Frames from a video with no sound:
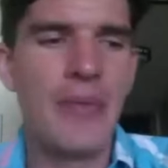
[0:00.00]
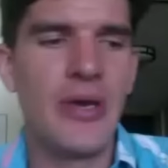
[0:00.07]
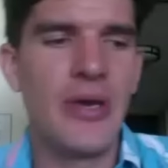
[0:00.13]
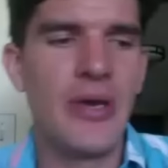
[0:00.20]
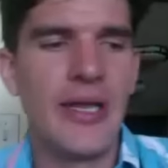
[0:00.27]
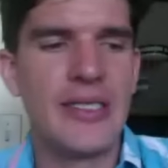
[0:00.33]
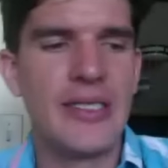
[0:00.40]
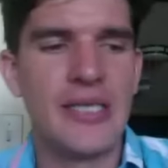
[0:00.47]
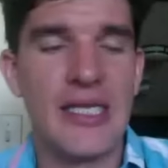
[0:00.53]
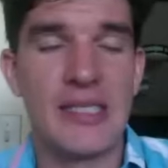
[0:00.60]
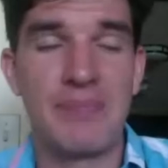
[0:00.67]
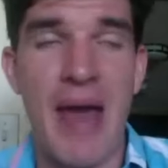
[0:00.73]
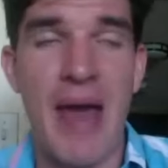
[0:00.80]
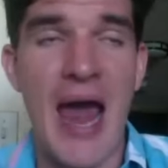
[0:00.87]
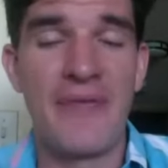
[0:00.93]
I mean it's
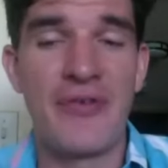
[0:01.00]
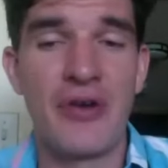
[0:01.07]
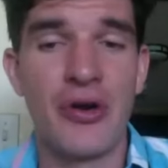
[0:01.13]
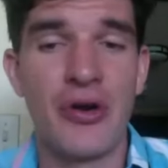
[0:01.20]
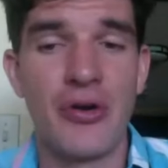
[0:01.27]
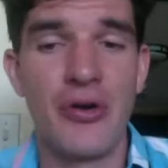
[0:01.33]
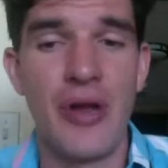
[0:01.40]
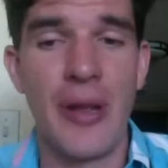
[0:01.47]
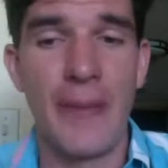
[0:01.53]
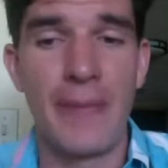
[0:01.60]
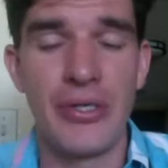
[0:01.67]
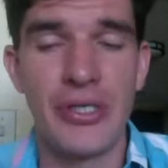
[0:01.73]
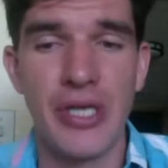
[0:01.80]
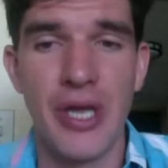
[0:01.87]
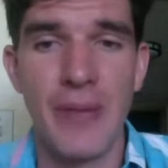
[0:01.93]
it's bad for recruiting
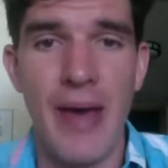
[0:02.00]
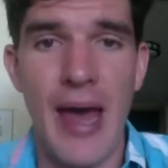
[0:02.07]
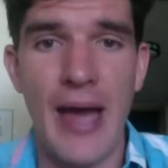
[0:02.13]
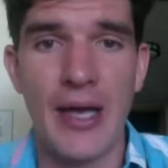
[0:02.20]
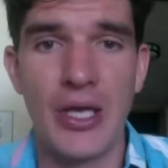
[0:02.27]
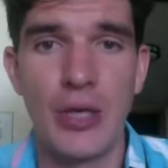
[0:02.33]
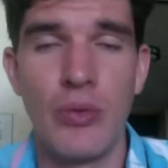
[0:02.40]
pushing it back.